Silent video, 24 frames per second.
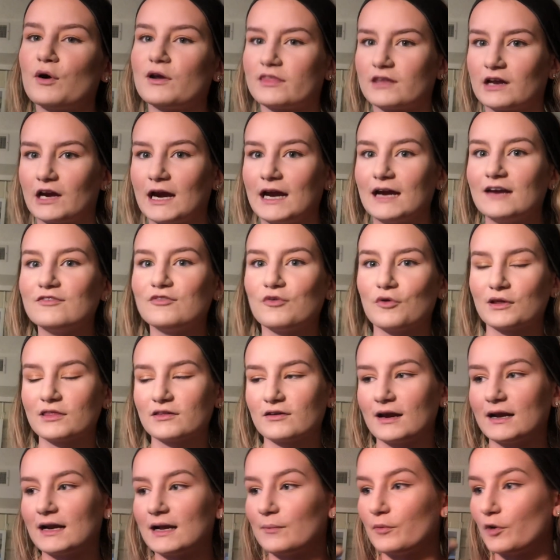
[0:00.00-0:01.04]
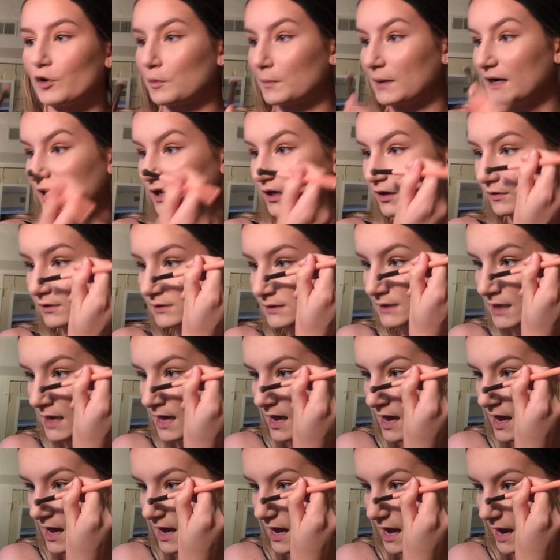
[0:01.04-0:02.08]
grade I broke my nose.
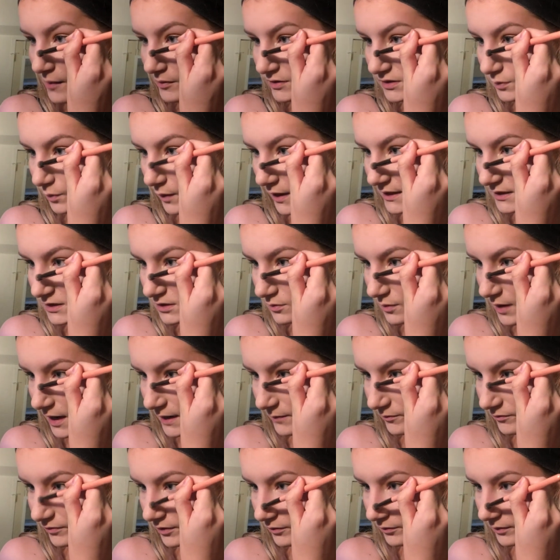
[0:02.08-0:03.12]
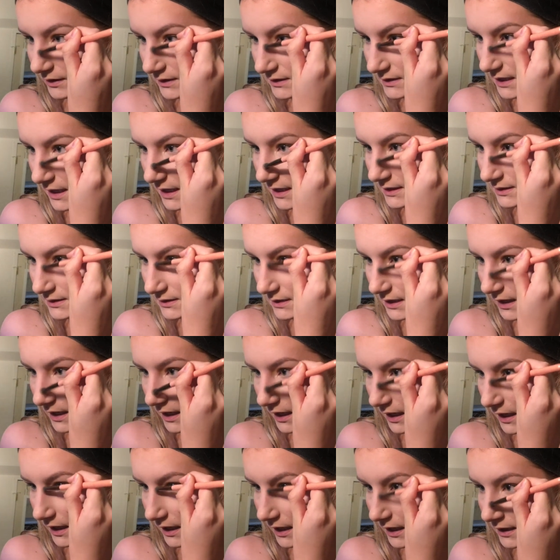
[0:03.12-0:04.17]
I was way too hyped for recess,
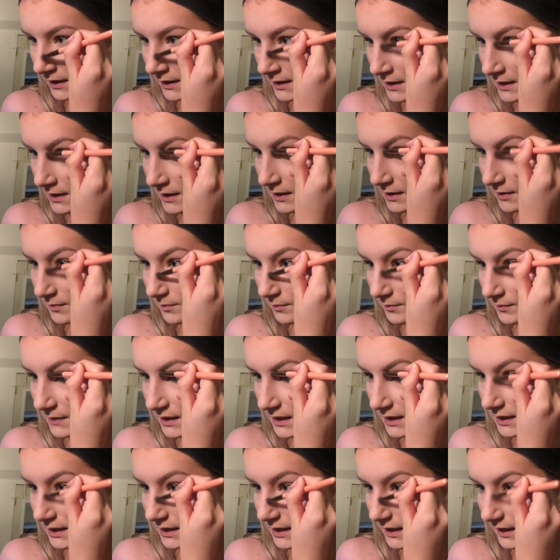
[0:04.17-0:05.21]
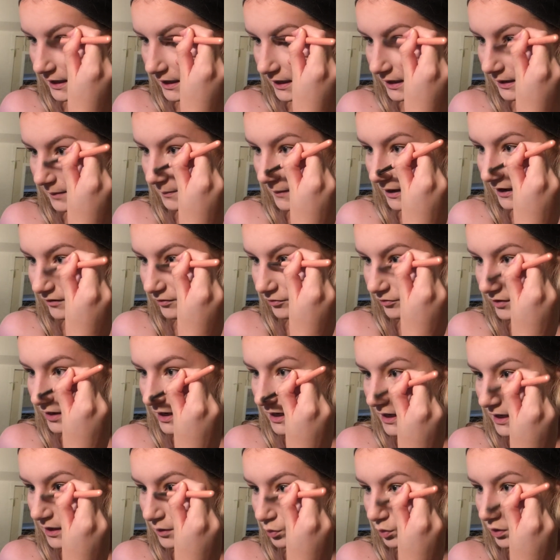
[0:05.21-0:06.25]
and me and my
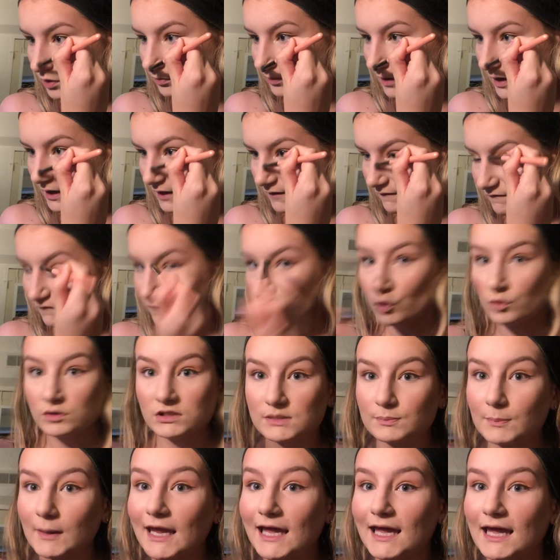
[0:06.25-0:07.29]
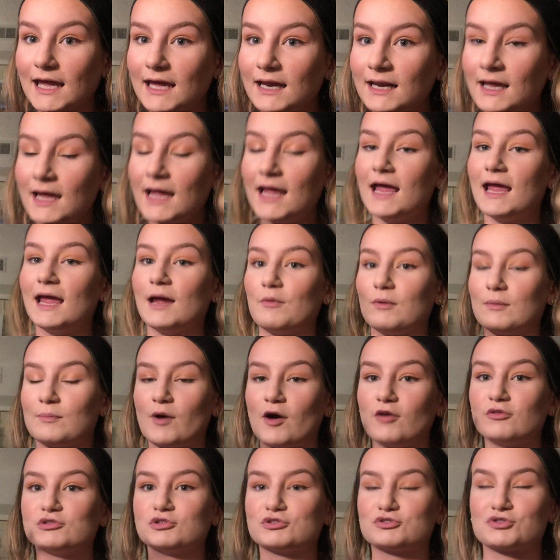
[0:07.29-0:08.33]
friend were running full speed, and we
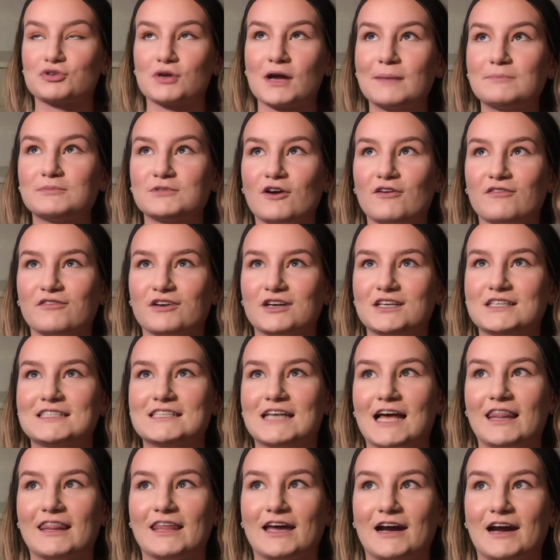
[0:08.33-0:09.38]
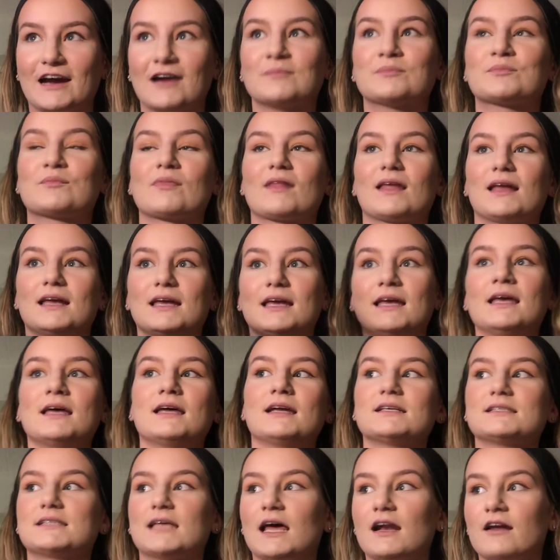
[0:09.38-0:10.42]
both tripped over each other. He hit
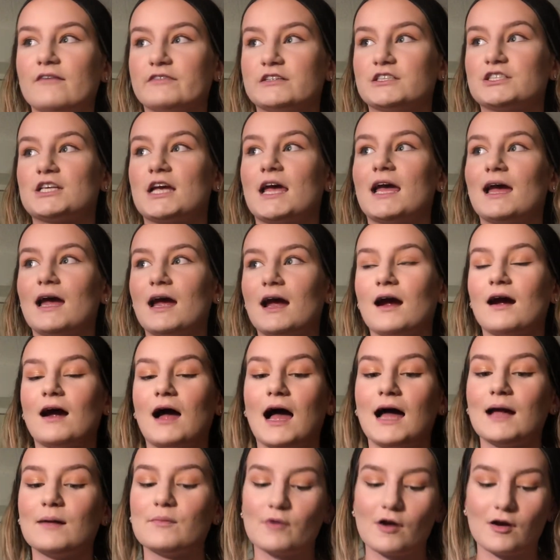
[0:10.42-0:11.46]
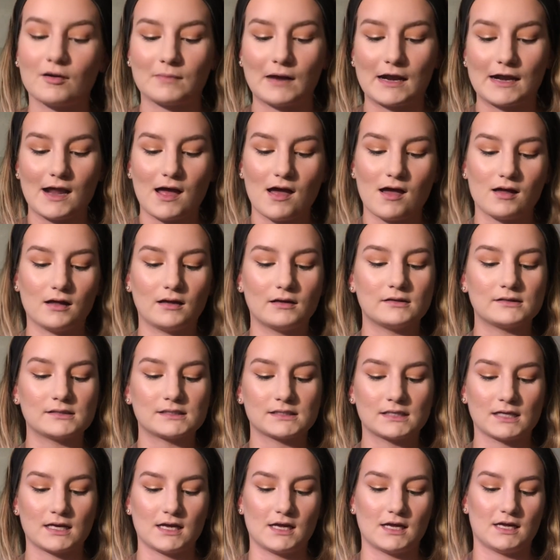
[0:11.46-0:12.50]
his head off a chair, I broke my
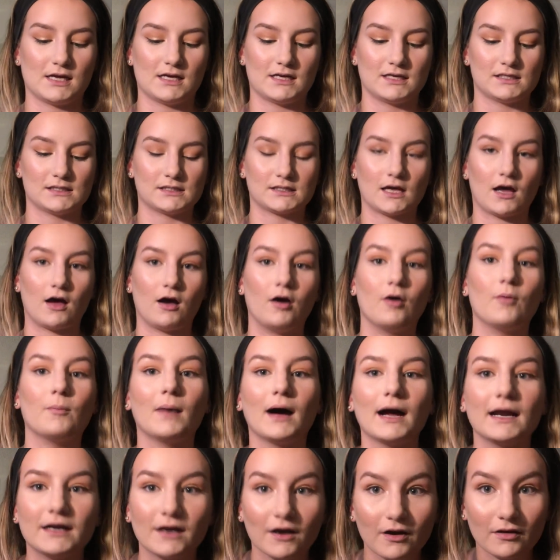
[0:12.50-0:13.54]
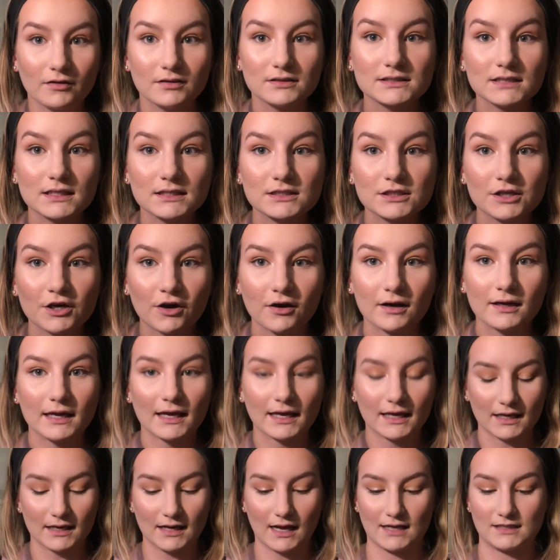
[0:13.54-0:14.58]
nose. So my nose is
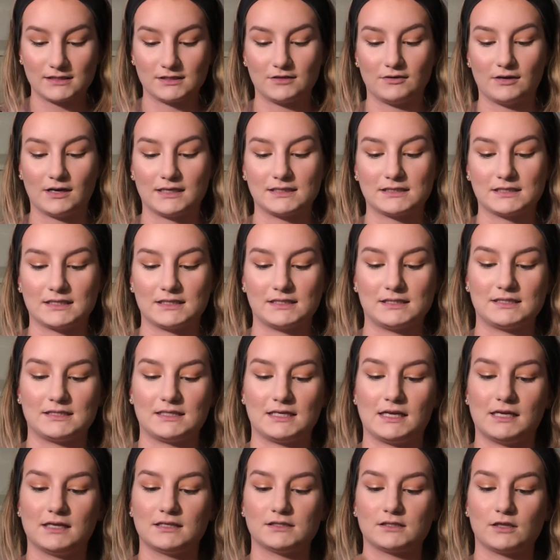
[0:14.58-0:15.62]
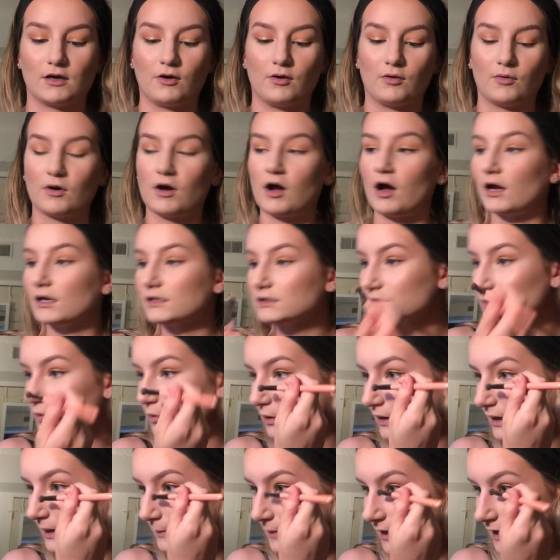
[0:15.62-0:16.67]
crooked, as you guys can see. So
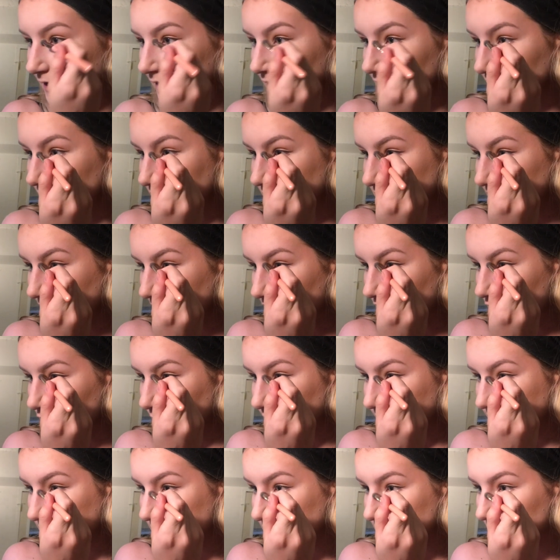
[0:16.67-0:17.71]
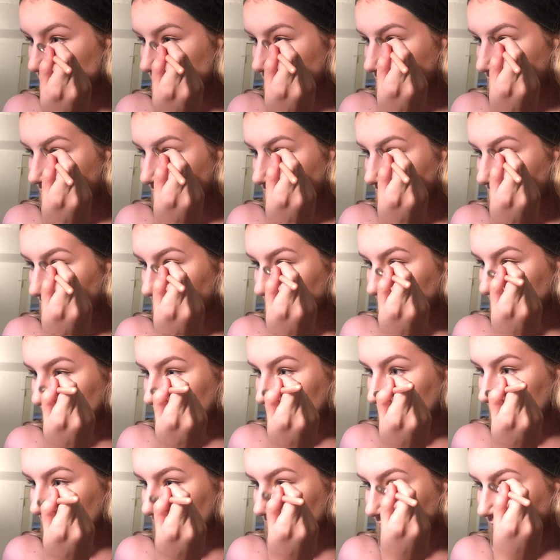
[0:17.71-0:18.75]
contouring my nose helps a
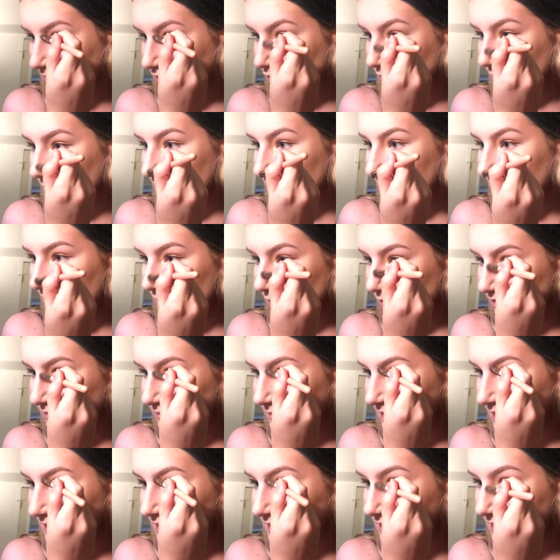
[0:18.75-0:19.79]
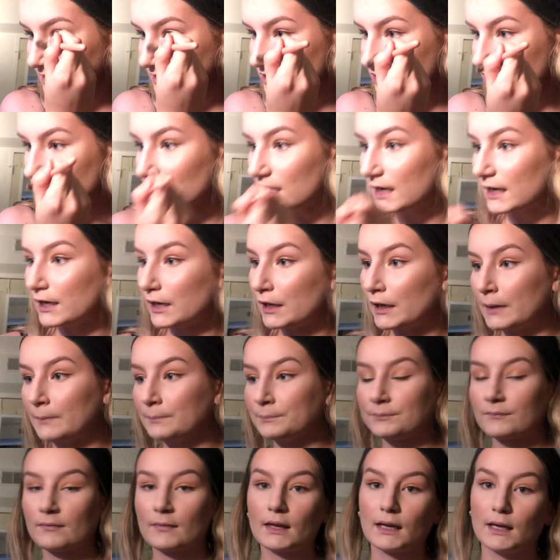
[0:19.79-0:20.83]
little bit with making it straighter,
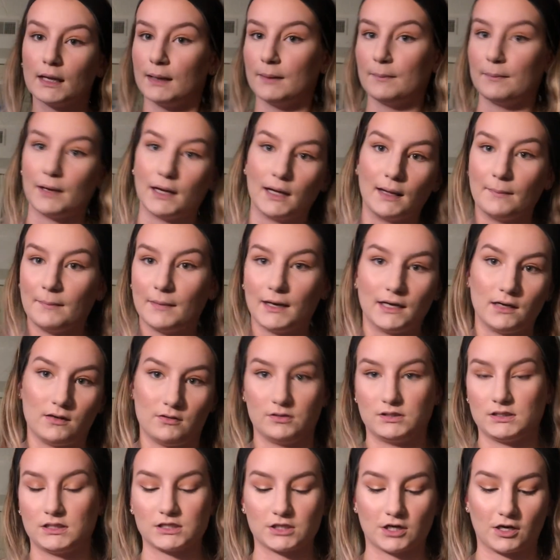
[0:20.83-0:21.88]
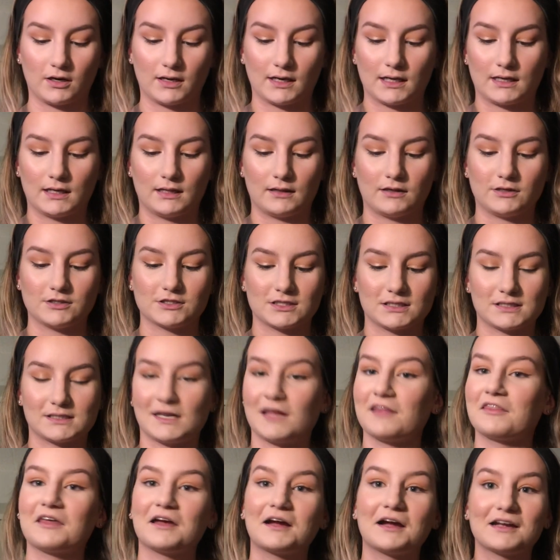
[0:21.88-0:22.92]
but my nose is crooked and there's just
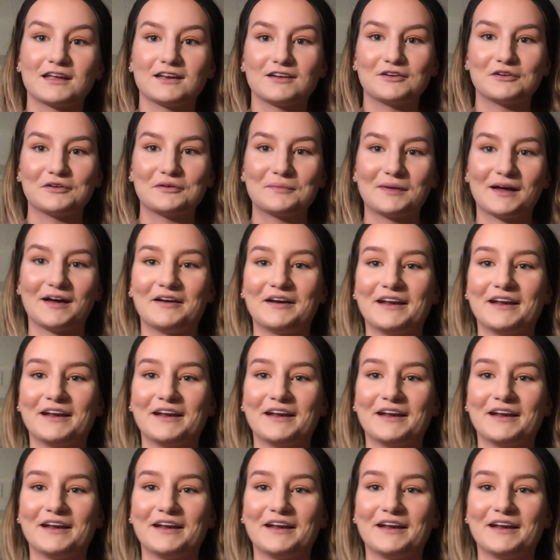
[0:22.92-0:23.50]
nothing I can do about